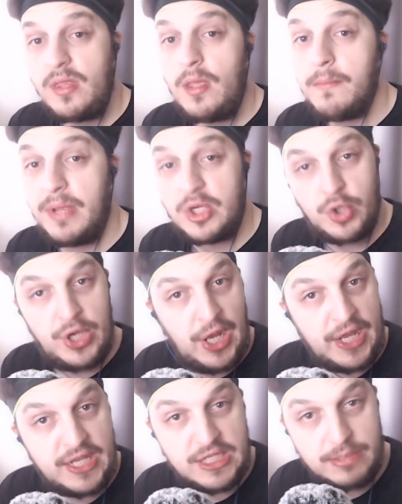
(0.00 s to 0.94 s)
Make sure you
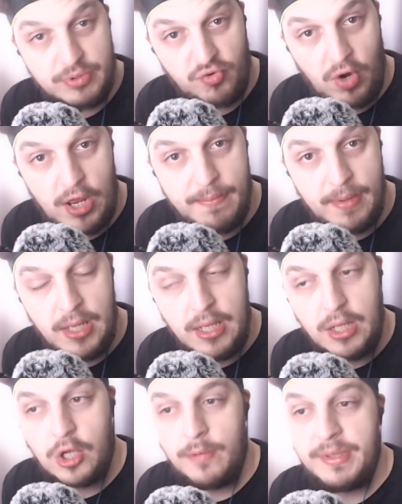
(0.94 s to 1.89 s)
like and subscribe.
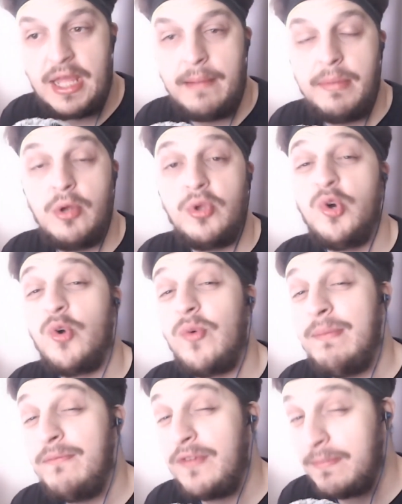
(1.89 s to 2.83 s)
Comment down below your
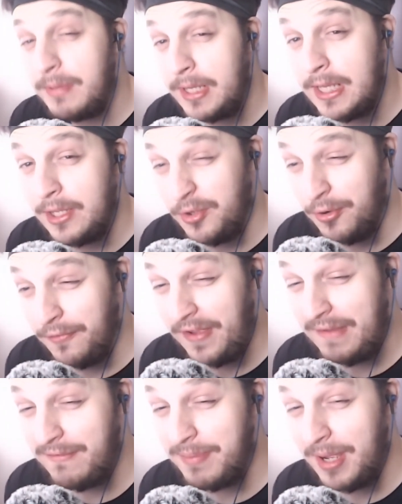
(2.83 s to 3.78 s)
MVP and your
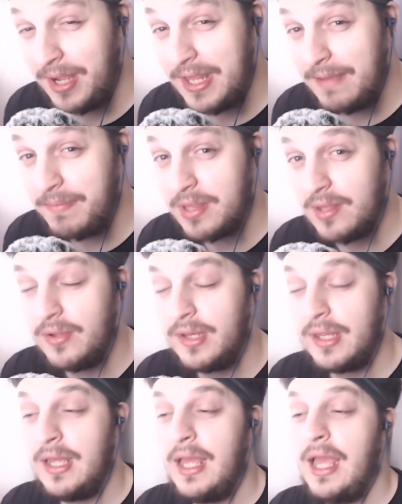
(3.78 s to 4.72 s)
favorite part of the
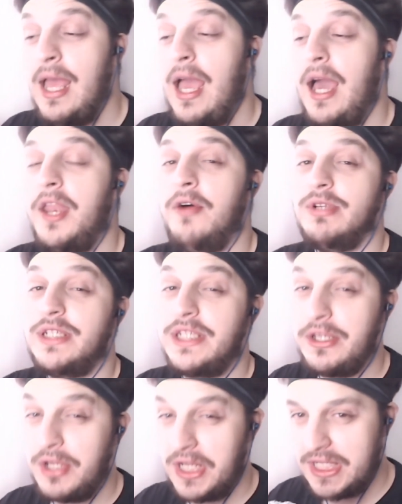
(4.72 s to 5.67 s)
episode. And I will
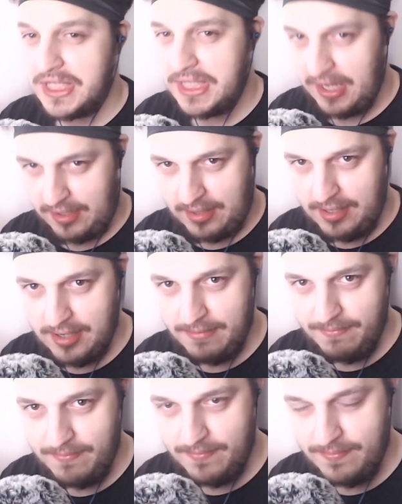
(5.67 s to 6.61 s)
see you guys next
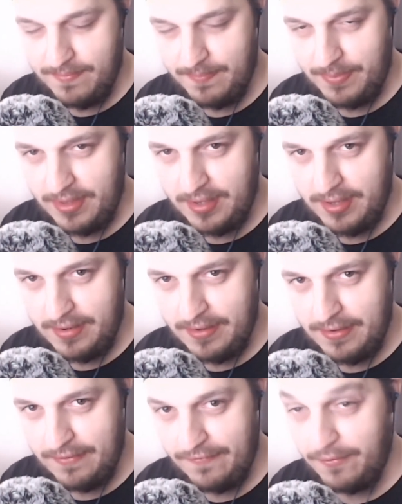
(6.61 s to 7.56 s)
time
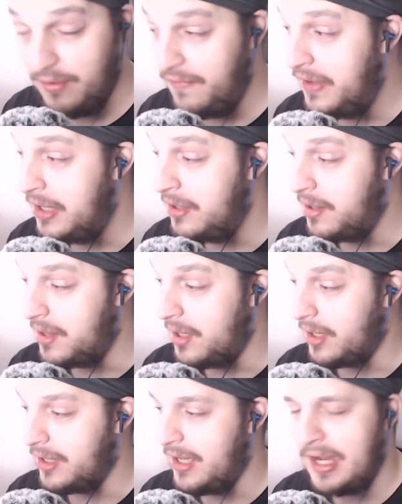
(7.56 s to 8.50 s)
for more Vinland
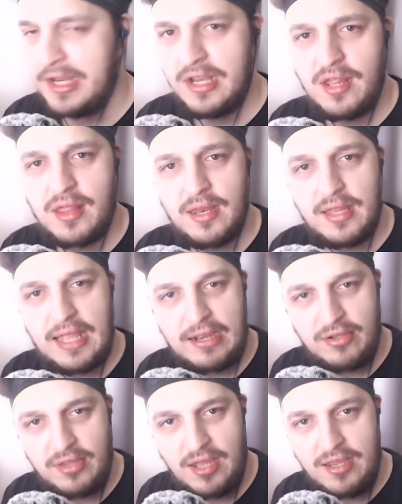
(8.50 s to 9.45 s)
Saga. I nearly said Attack
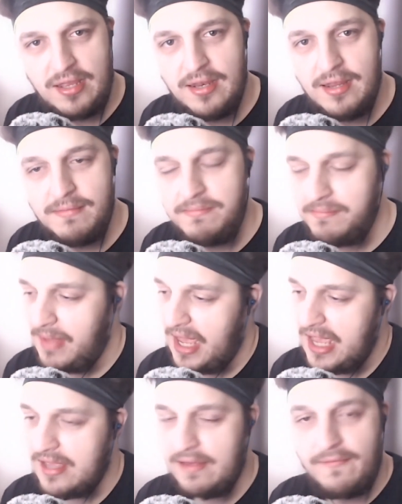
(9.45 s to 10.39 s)
on Titan then.
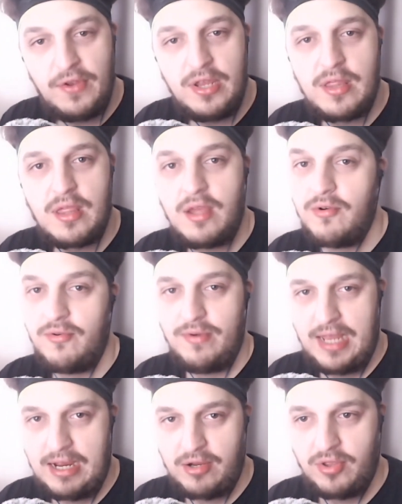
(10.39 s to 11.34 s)
Hey, Vinland Saga or
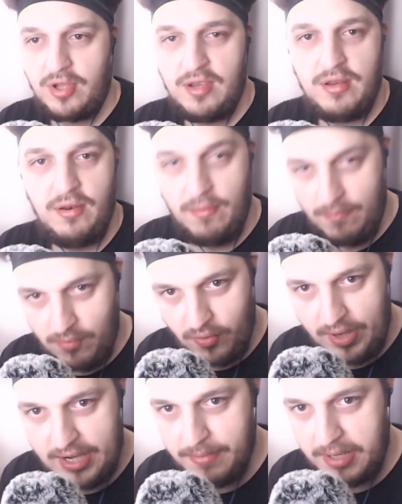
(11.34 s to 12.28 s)
Attack on Titan.
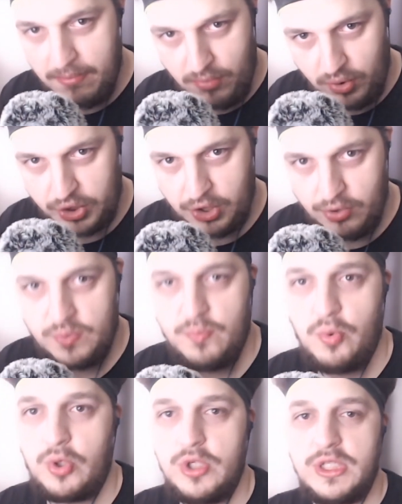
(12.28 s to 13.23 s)
More anime, more shows,
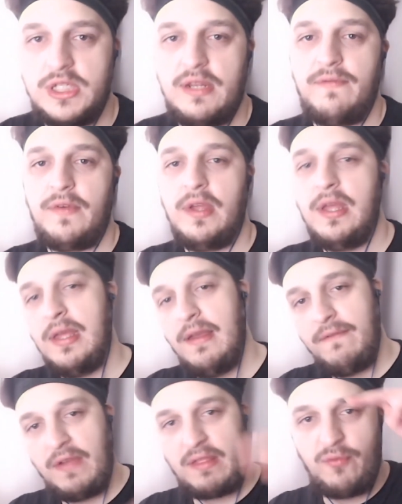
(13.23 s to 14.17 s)
more good stuff.
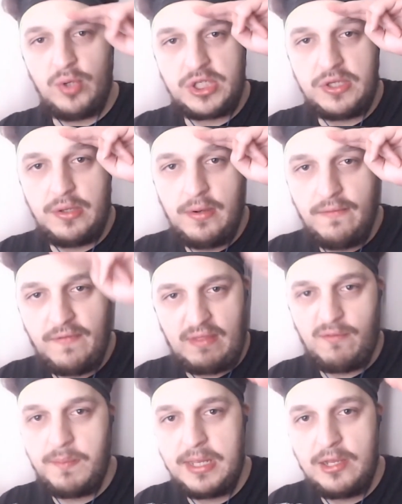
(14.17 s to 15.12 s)
Thanks for watching.
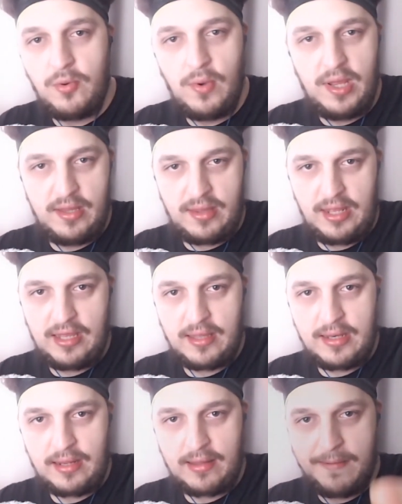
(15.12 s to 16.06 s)
Thanks for being you. I'll see you
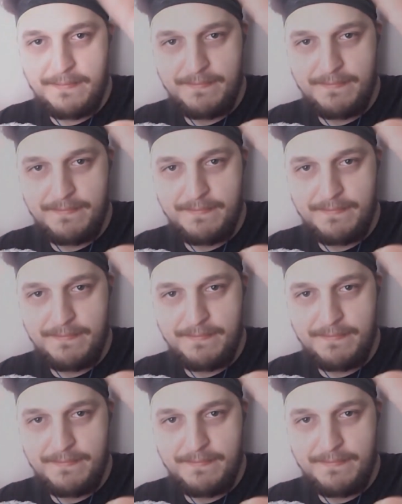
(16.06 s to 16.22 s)
guys next time.